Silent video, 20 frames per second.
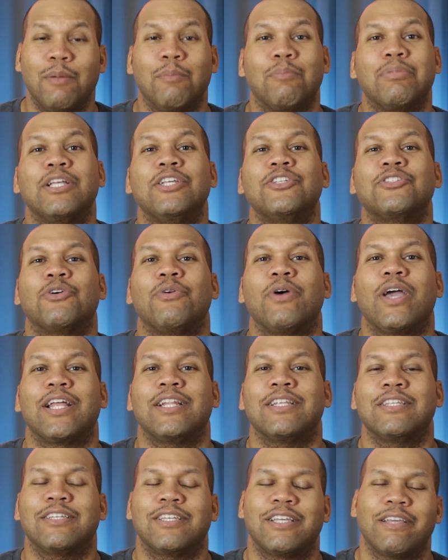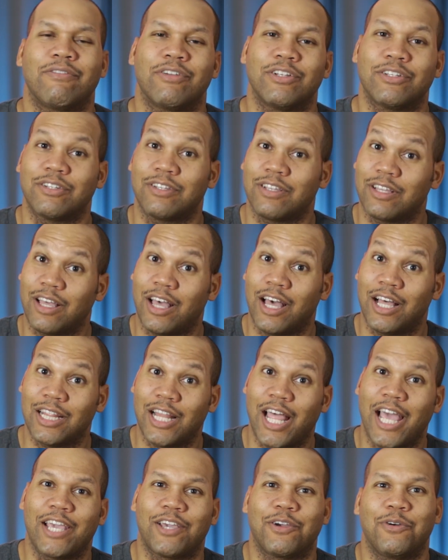please go ahead and give it a
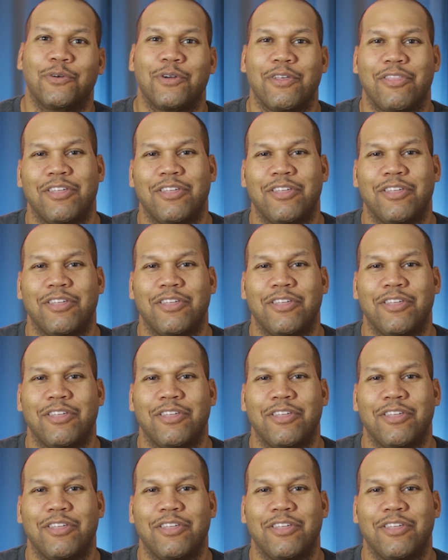like or a